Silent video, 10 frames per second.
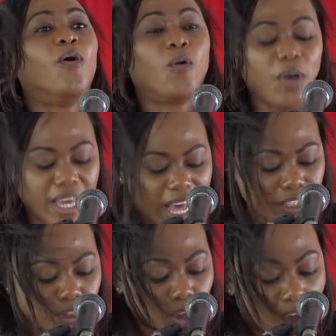We
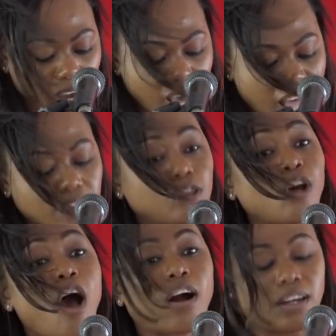can talk and
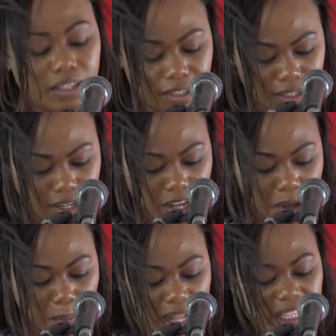talk,
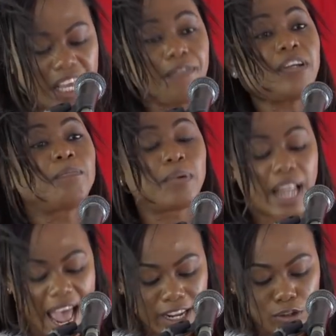but even
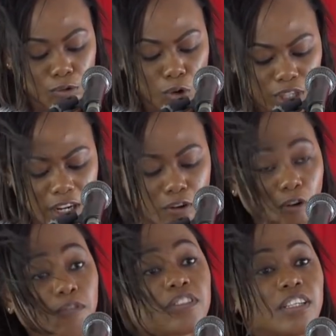blind Rudy
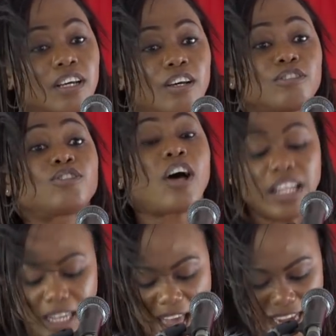grooves saw
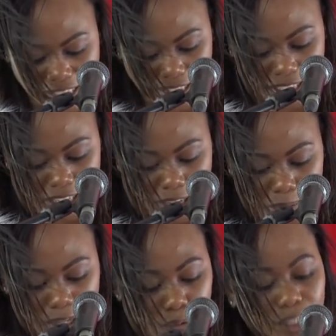the light
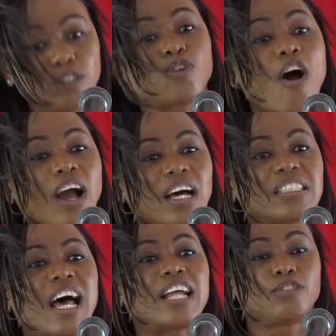between
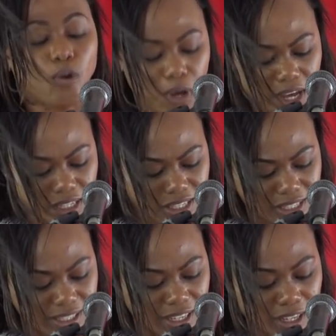talkers and doers.
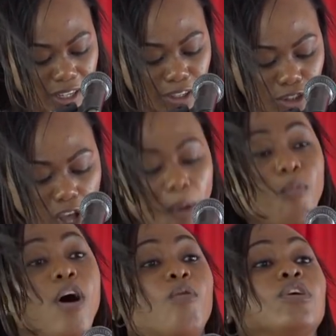
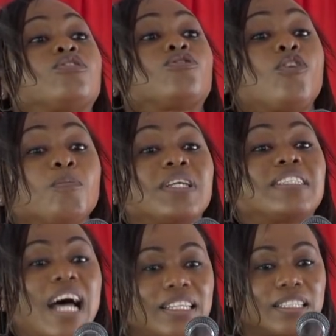Some work will soon be
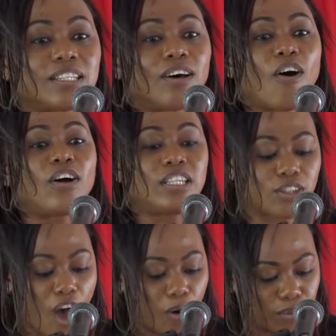started on his
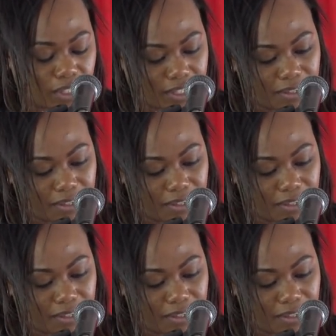house.